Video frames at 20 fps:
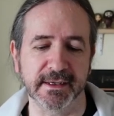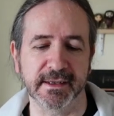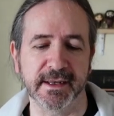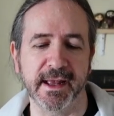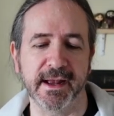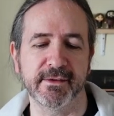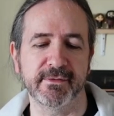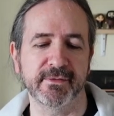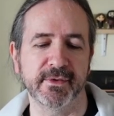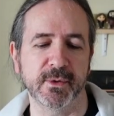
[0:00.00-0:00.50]
in
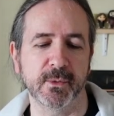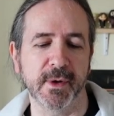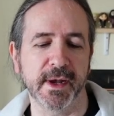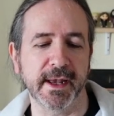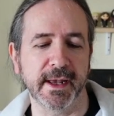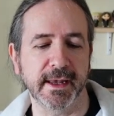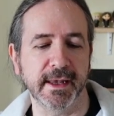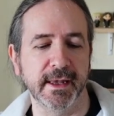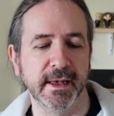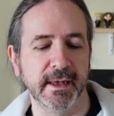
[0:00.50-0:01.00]
every
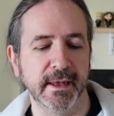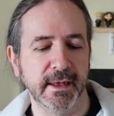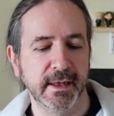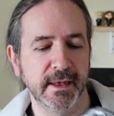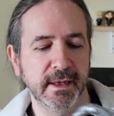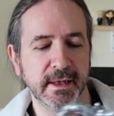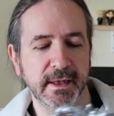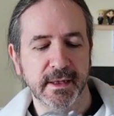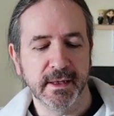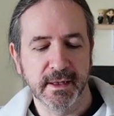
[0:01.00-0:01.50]
way,
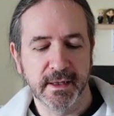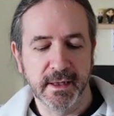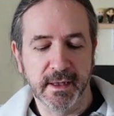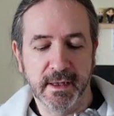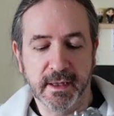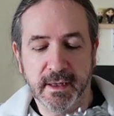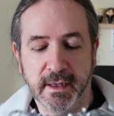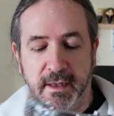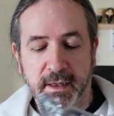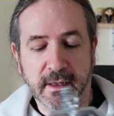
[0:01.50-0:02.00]

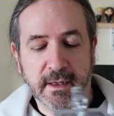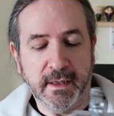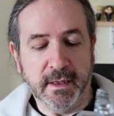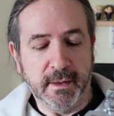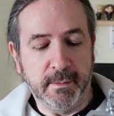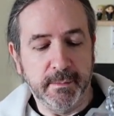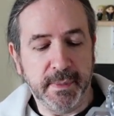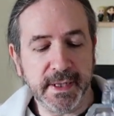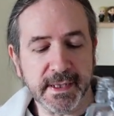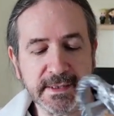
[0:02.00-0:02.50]

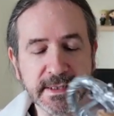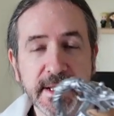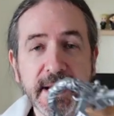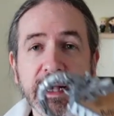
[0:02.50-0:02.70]
but it's a